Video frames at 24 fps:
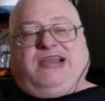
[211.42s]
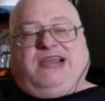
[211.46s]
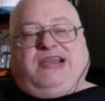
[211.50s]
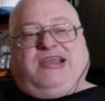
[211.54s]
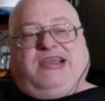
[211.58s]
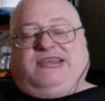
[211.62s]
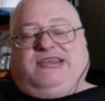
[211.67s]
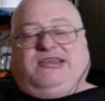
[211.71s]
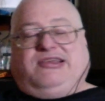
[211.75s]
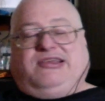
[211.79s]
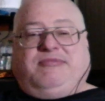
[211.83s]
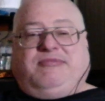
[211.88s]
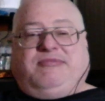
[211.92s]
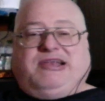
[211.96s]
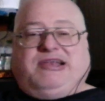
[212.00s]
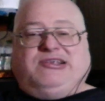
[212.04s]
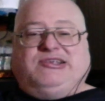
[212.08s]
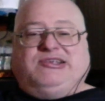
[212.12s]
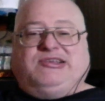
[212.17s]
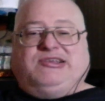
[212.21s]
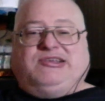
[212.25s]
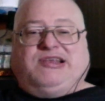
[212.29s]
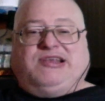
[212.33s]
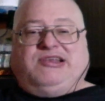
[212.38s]
I liked it. I
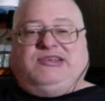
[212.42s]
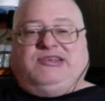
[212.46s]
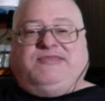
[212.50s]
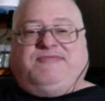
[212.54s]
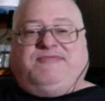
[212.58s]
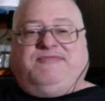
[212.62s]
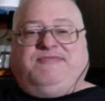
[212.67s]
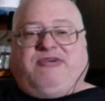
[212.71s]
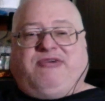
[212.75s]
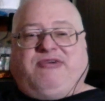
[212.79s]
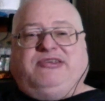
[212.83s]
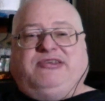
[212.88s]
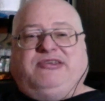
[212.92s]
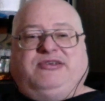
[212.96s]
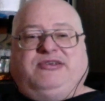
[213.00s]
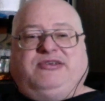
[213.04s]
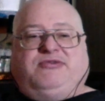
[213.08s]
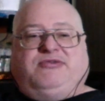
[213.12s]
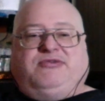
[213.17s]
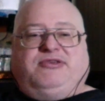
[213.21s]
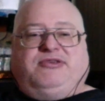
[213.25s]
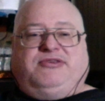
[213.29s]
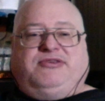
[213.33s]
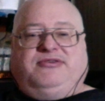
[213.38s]
mean, it's a very
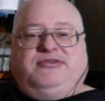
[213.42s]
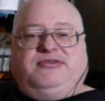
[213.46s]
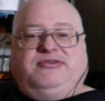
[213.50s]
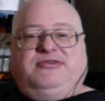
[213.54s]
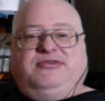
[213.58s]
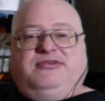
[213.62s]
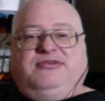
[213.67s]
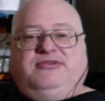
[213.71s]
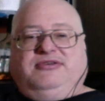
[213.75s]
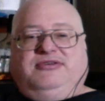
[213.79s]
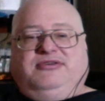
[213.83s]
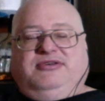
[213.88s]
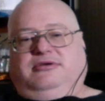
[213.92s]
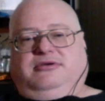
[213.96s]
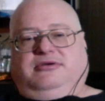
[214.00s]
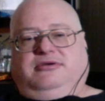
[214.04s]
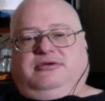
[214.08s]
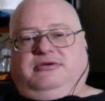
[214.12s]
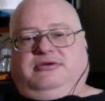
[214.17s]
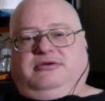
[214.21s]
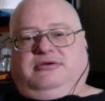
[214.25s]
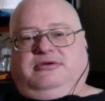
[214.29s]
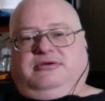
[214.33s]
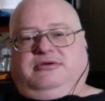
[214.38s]
interesting choice.
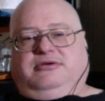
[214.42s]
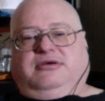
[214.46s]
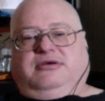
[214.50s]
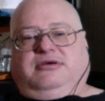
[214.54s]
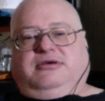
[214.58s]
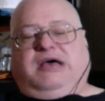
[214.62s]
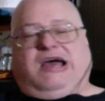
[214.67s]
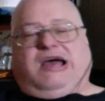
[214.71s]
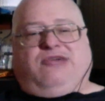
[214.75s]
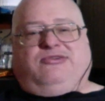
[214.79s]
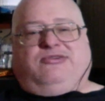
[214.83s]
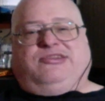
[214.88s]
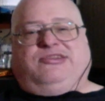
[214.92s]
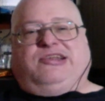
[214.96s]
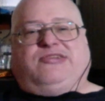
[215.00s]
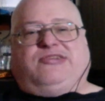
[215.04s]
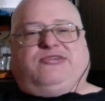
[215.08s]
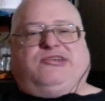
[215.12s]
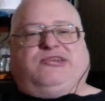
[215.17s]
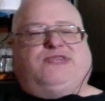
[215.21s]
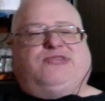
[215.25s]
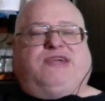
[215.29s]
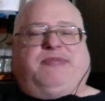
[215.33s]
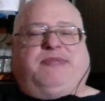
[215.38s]
I don't think they're
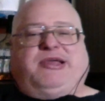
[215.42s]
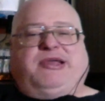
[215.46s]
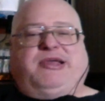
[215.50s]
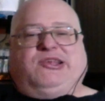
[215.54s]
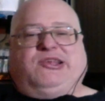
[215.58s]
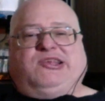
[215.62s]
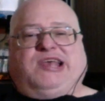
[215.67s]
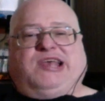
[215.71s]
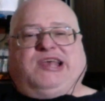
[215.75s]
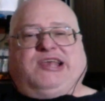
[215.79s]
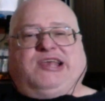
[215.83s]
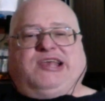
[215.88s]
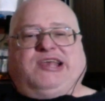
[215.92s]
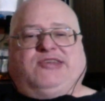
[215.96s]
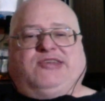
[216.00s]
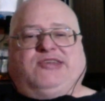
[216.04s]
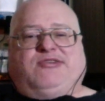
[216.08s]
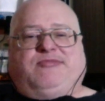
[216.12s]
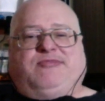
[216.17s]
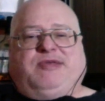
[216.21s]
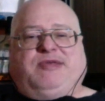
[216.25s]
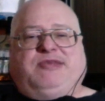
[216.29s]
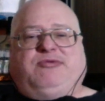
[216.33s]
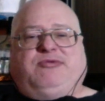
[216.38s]
just trying to make it sad, so it
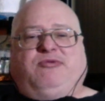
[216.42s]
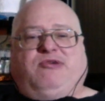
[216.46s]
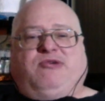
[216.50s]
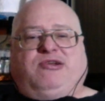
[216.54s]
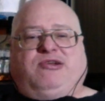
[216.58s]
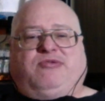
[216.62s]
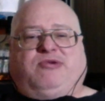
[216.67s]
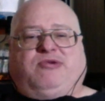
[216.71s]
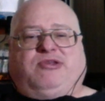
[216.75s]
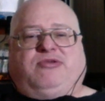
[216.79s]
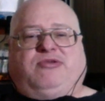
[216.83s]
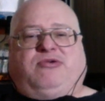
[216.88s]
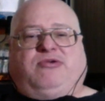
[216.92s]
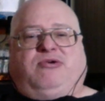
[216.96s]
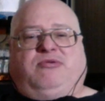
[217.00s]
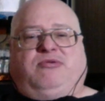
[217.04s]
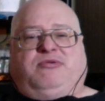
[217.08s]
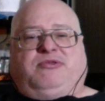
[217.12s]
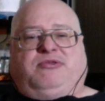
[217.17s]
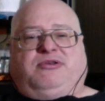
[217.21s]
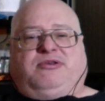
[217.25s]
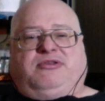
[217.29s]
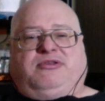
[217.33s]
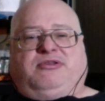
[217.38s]
makes me wonder where they're going
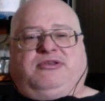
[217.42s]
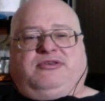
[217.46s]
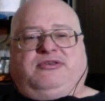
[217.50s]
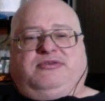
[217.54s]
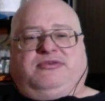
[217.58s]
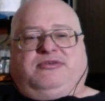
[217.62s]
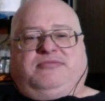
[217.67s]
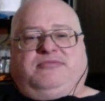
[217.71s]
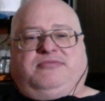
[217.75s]
with all this.